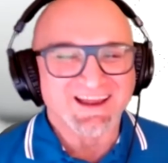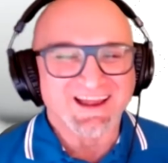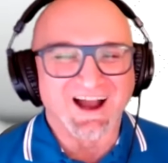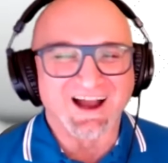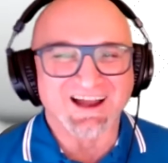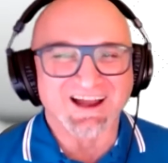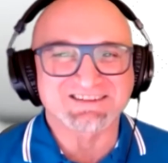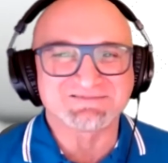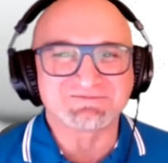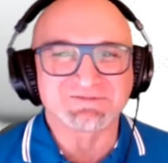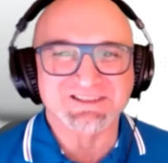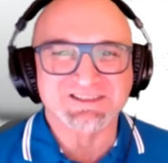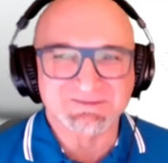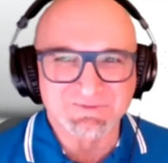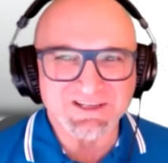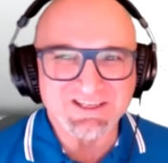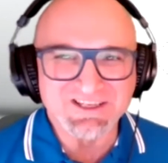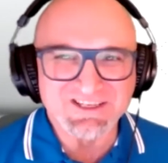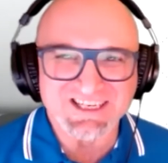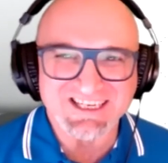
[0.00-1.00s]
I was
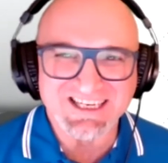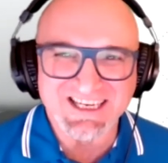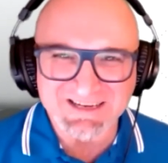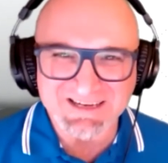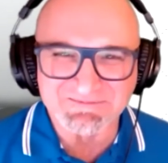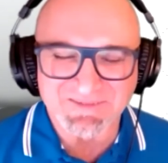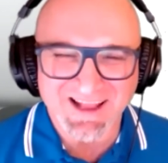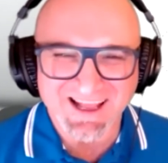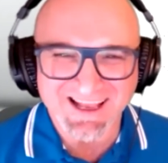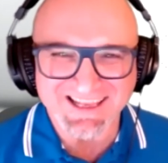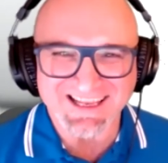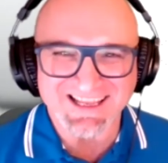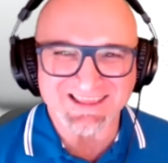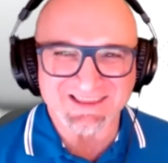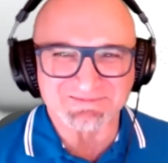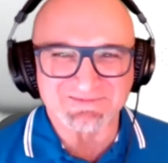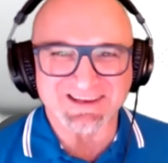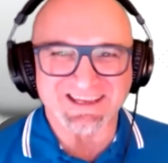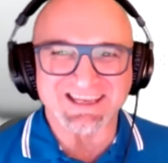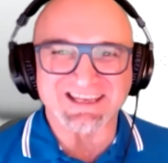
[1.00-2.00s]
whinging and complaining at
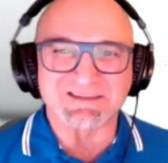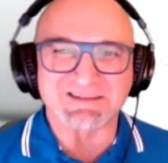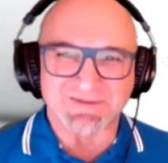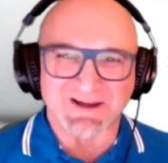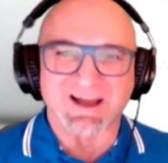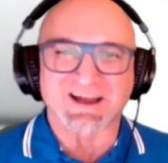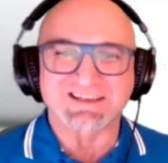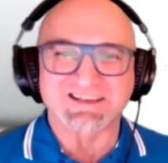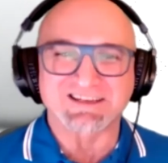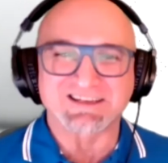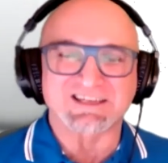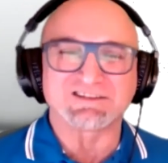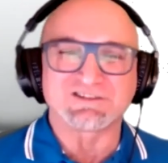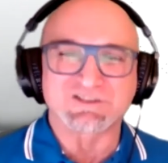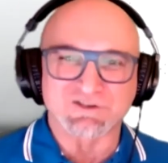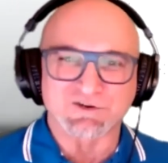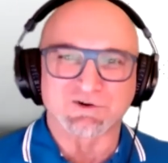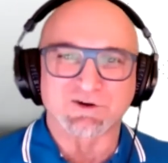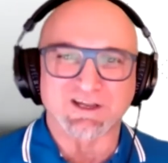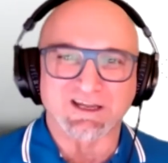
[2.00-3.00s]
the beginning, but I did
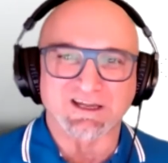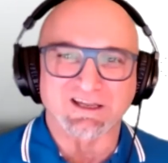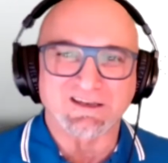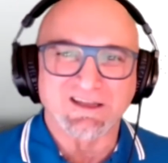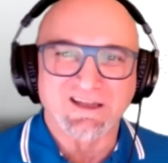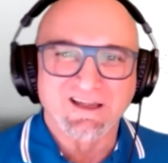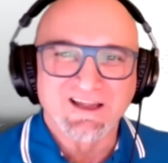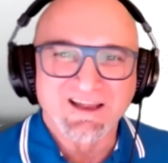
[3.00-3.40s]
enjoy it.